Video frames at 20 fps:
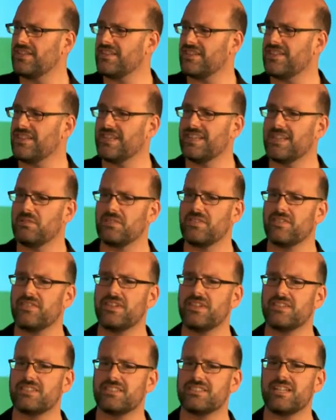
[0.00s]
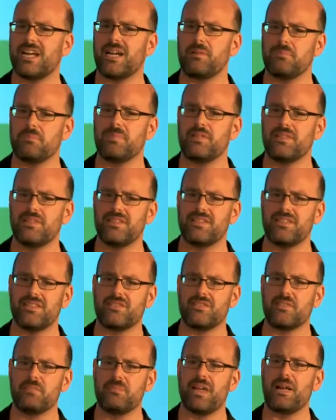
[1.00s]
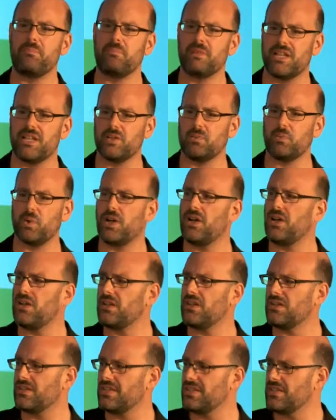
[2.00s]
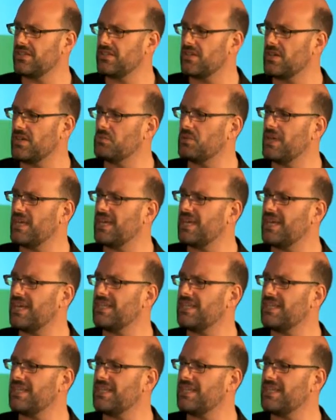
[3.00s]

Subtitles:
the thing that was going to stop this from happening, the wall in our way.